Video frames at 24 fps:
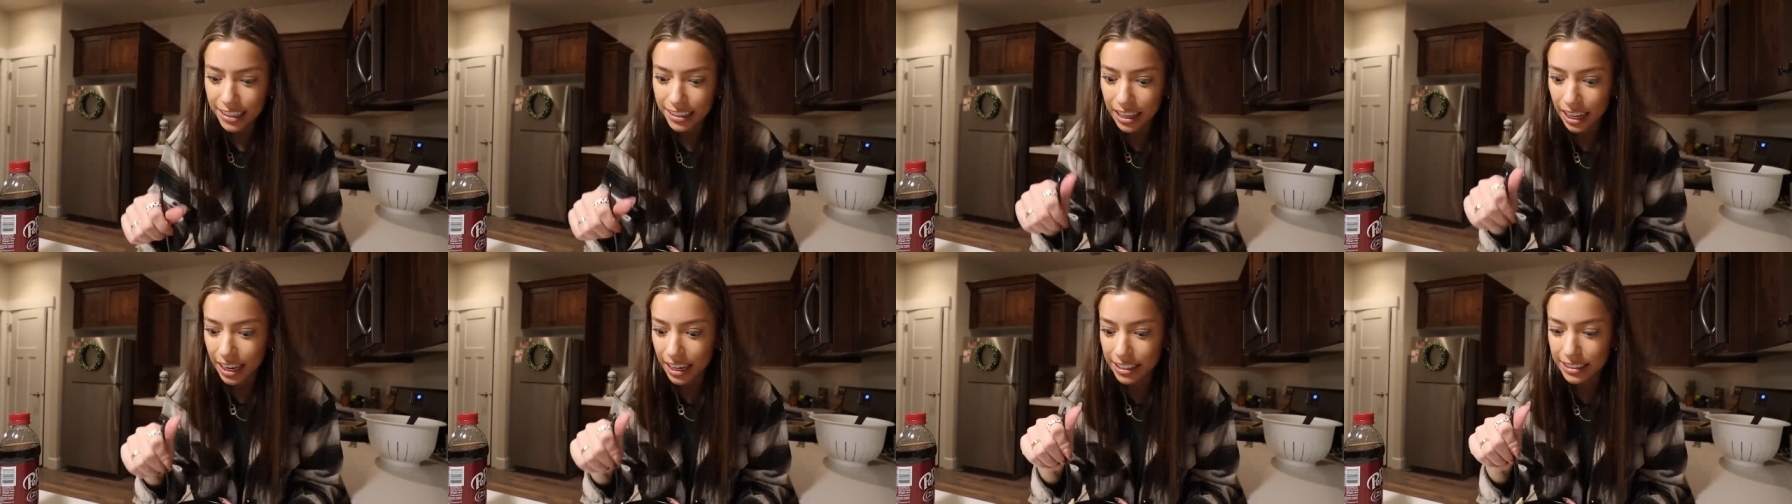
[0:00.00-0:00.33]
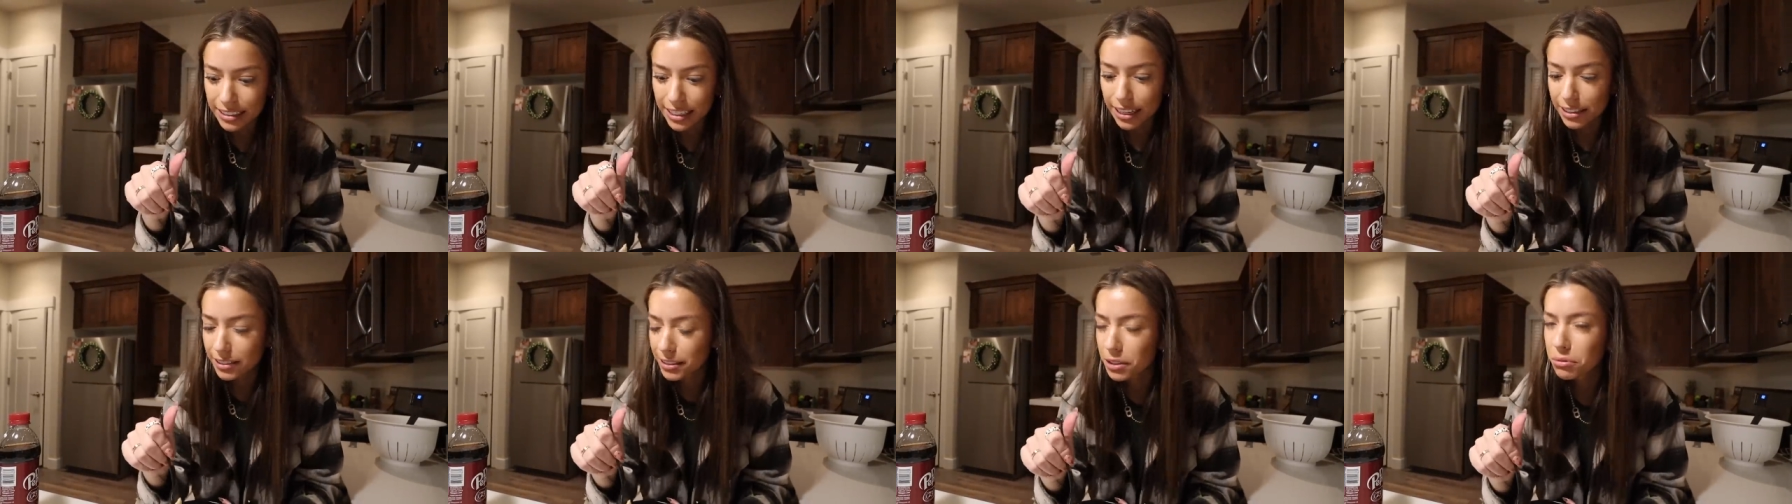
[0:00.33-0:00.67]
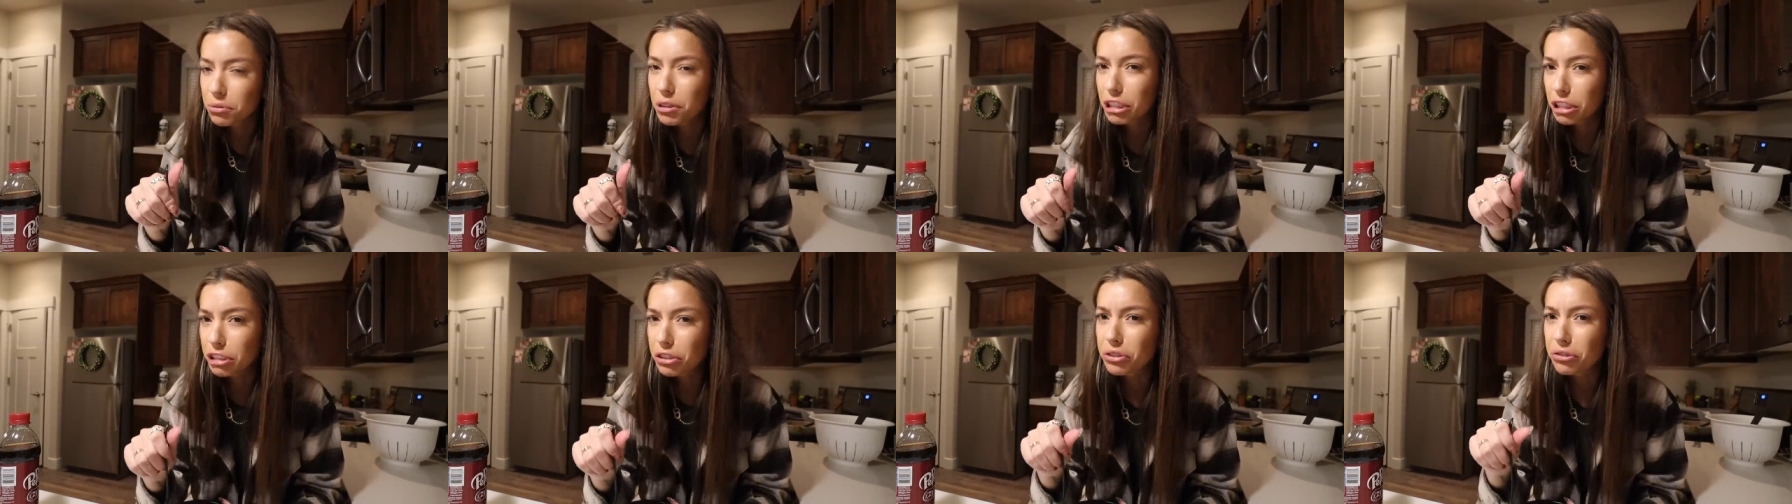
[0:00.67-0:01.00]
it like
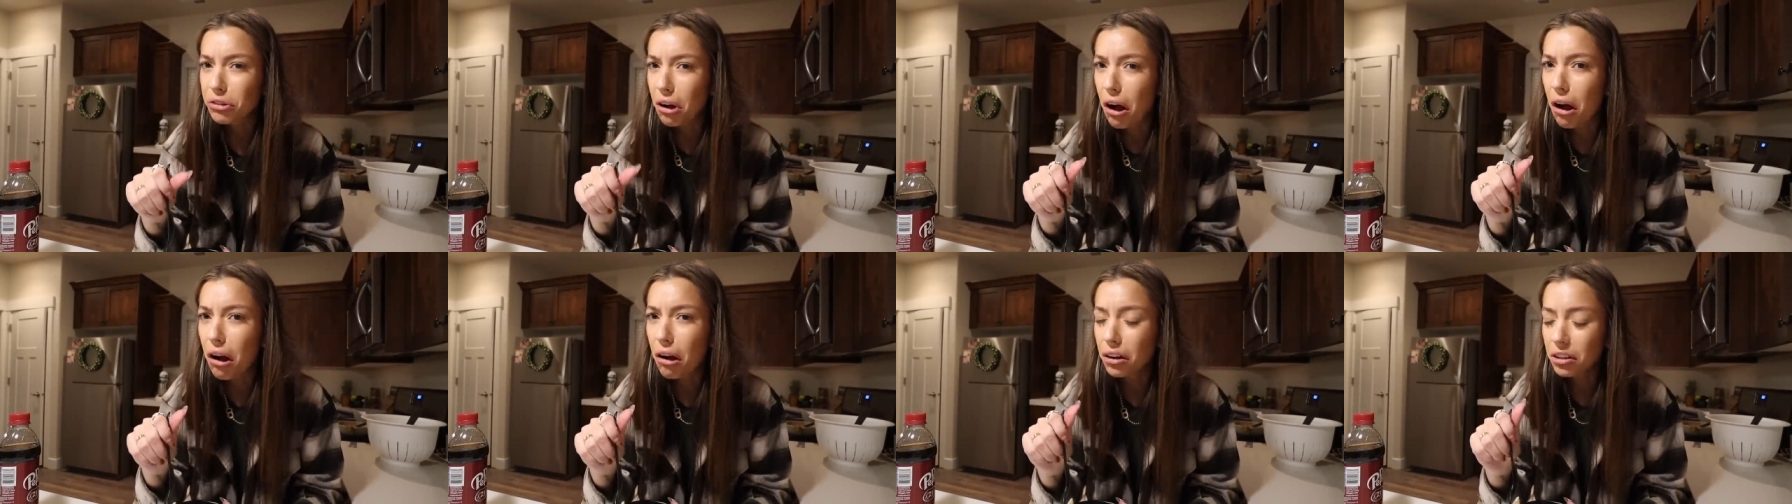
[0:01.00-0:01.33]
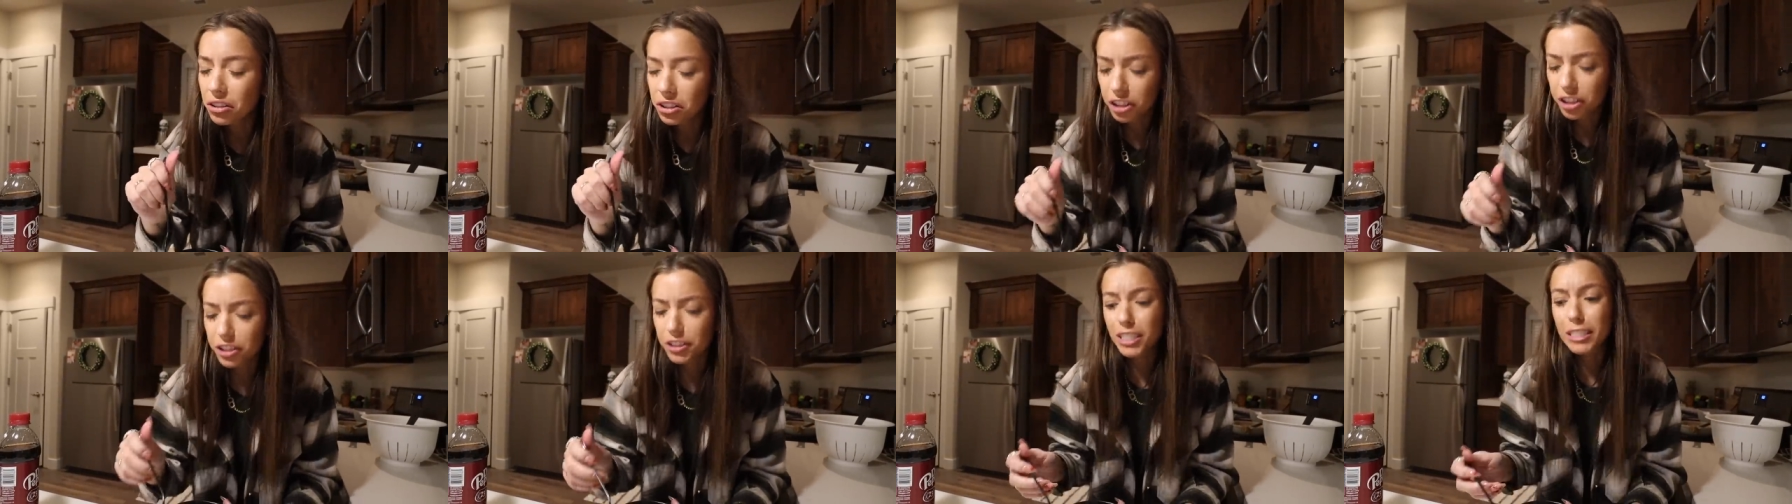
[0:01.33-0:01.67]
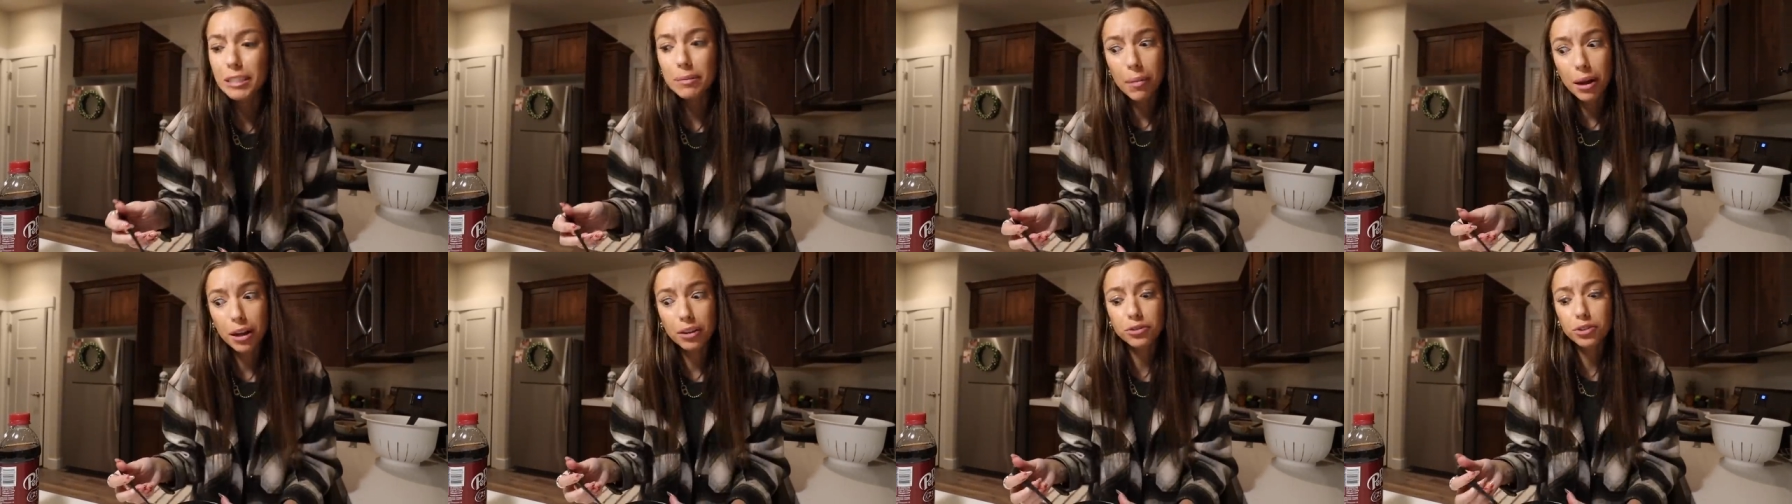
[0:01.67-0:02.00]
tasted really strong, or it
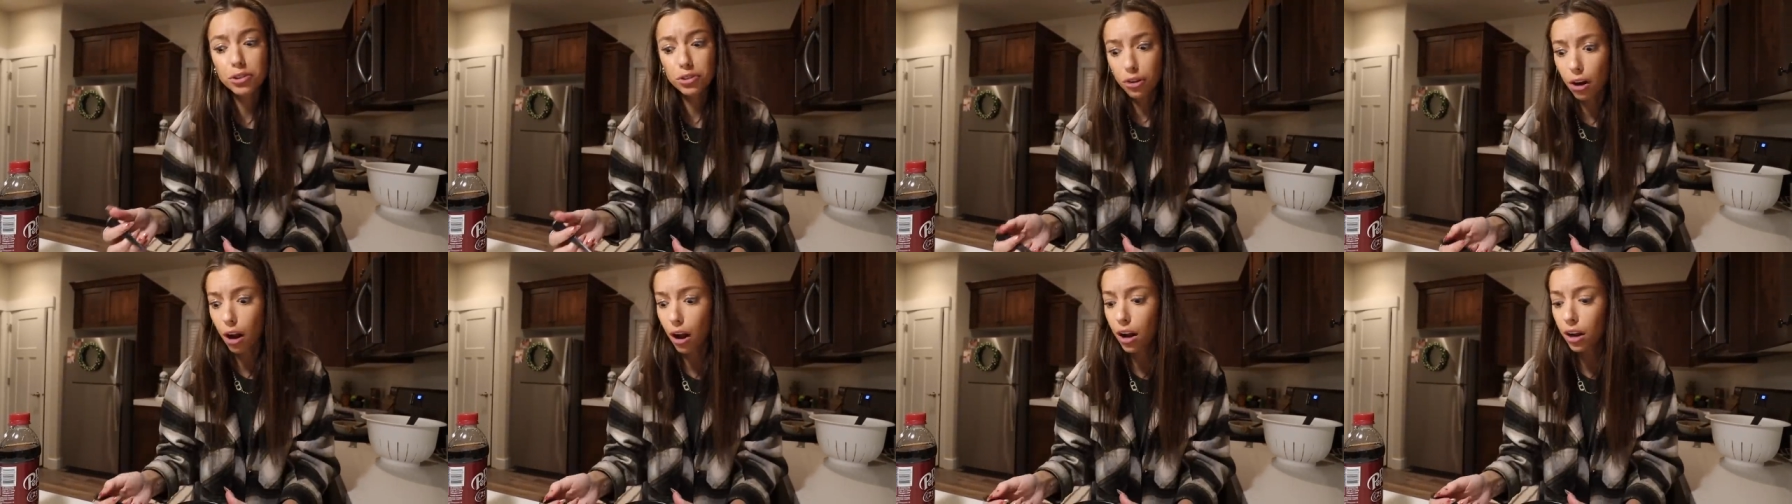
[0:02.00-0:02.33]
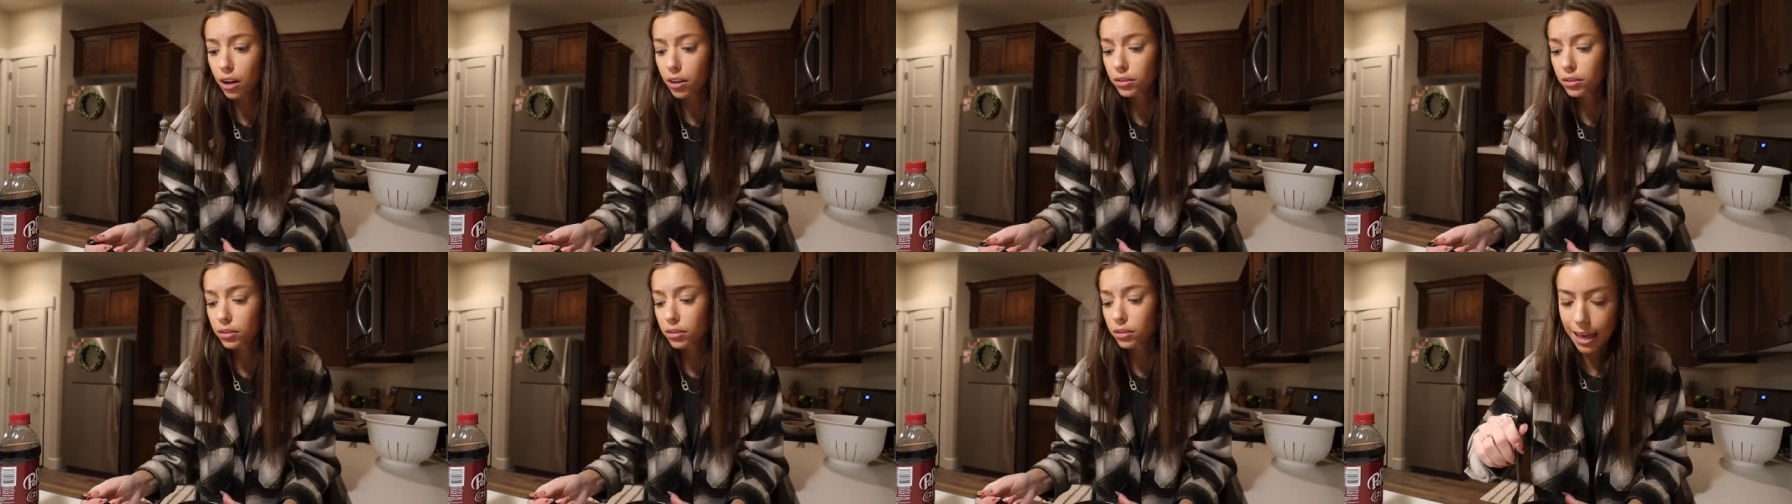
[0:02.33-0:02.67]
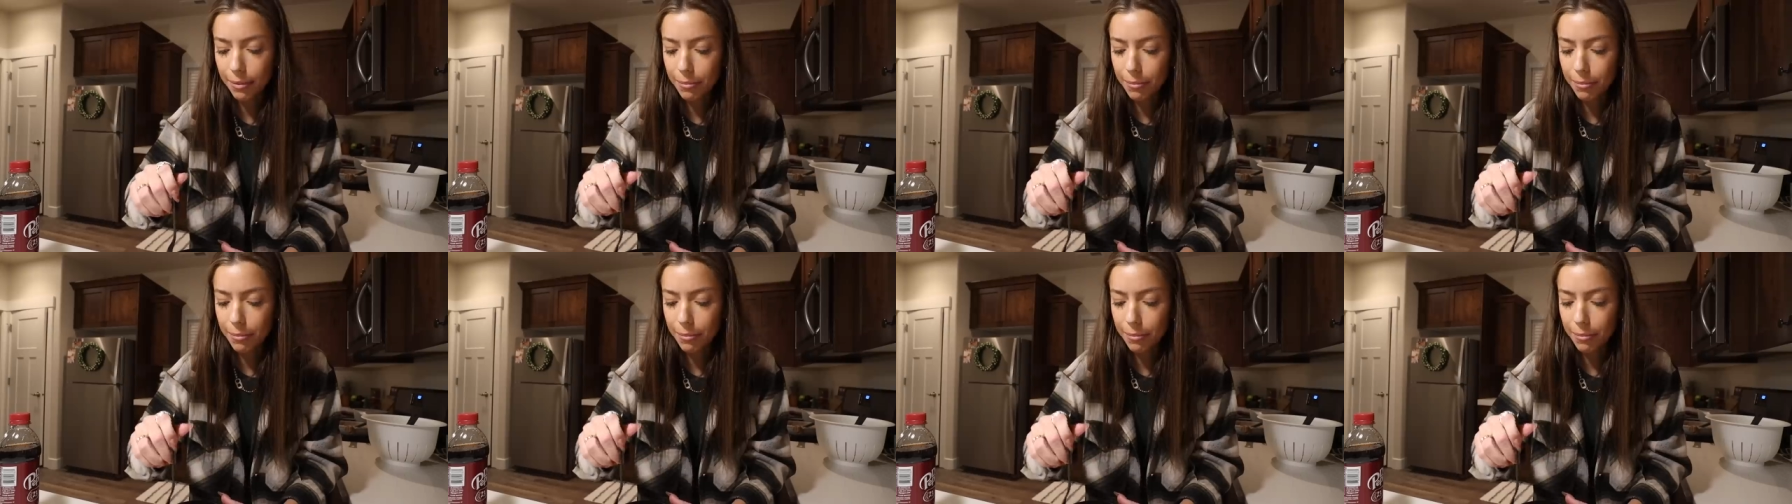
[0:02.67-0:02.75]
smelled strong.